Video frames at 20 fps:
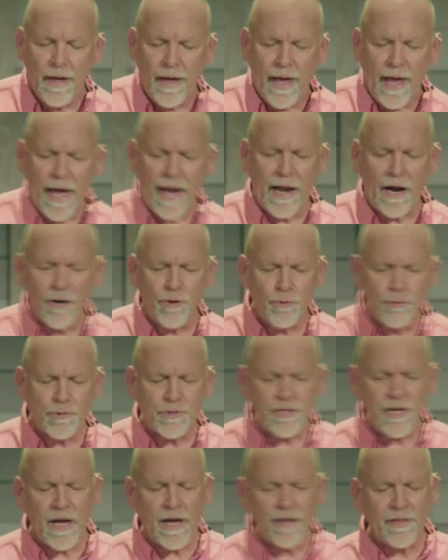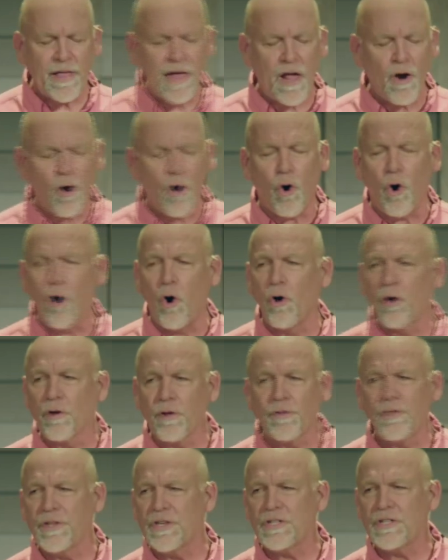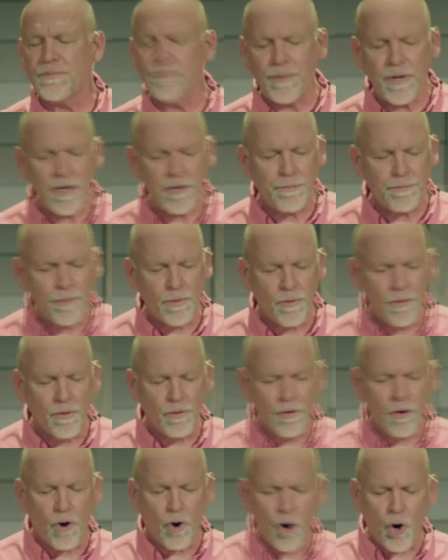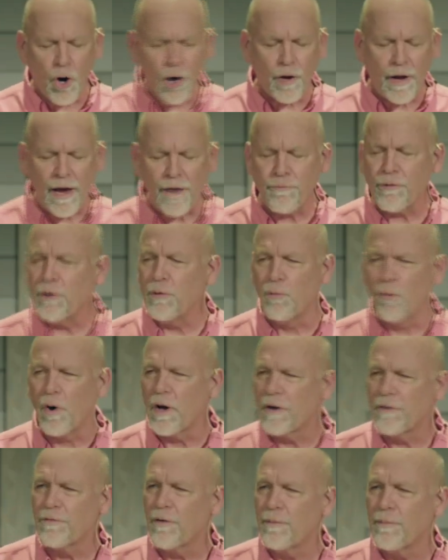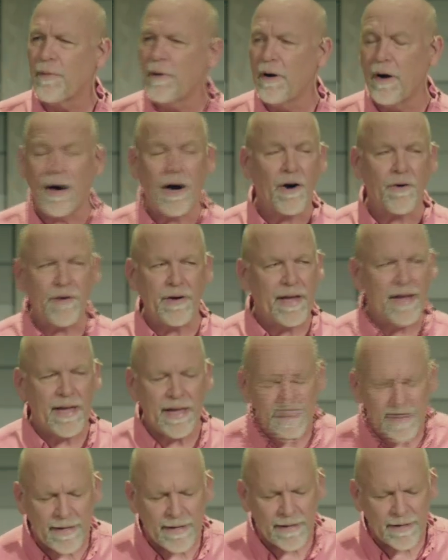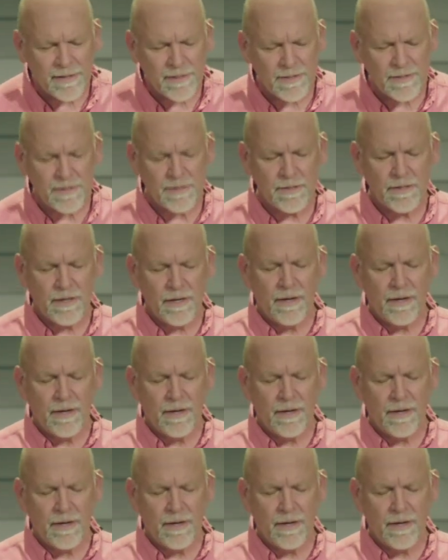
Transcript: And are you saying that all of these people, all, every one of them, are idiots?